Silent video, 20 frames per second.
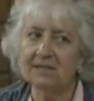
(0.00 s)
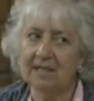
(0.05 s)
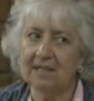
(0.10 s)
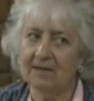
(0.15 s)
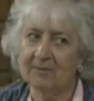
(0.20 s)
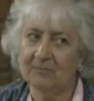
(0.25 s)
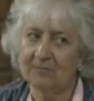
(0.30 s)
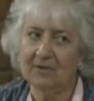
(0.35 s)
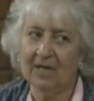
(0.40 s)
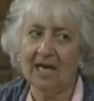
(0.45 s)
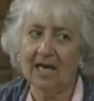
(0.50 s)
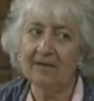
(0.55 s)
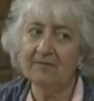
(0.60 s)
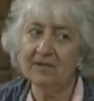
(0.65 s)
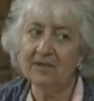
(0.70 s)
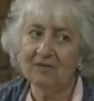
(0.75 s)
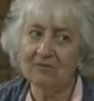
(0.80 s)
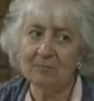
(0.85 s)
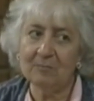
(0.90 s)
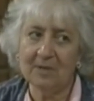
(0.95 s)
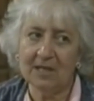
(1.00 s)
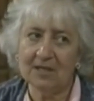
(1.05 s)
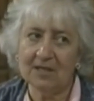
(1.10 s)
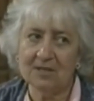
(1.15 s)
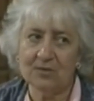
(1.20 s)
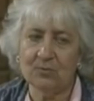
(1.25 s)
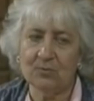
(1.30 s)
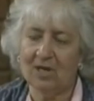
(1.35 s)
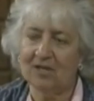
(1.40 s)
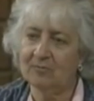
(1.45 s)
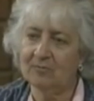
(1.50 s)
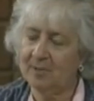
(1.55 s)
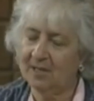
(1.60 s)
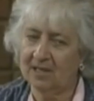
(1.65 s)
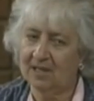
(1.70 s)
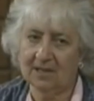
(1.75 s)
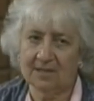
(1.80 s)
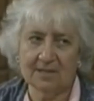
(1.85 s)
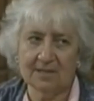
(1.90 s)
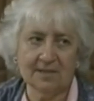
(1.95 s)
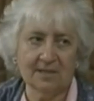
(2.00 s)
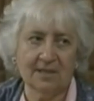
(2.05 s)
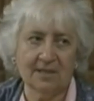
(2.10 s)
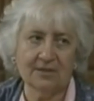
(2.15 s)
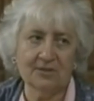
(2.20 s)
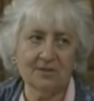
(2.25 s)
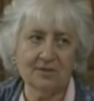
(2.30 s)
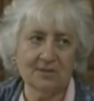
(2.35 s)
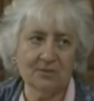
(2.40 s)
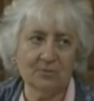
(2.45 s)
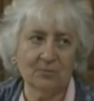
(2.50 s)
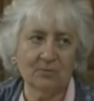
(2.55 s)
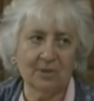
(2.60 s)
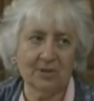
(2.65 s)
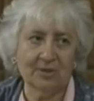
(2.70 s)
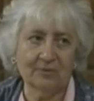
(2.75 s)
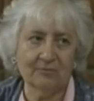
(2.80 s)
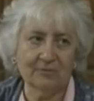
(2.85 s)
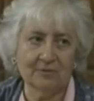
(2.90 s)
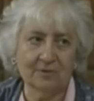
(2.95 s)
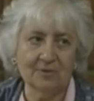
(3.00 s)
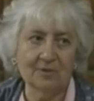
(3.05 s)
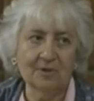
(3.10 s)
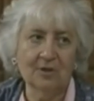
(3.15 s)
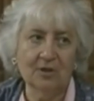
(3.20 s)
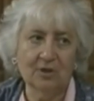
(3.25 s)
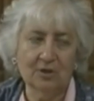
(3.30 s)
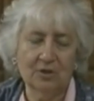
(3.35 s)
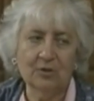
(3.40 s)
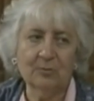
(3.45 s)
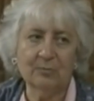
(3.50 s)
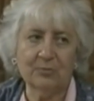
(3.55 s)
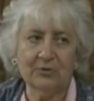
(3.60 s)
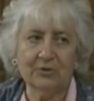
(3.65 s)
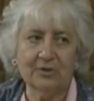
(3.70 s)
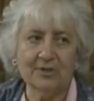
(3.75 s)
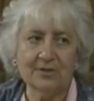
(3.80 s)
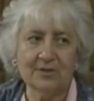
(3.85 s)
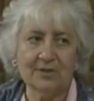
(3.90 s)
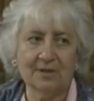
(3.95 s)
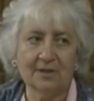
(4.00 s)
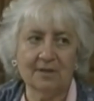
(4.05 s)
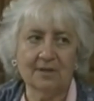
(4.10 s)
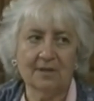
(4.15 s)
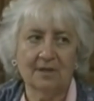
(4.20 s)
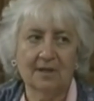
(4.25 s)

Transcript: Um, okay. I've never met his wife, but I understand she's a wonderful yeah. person.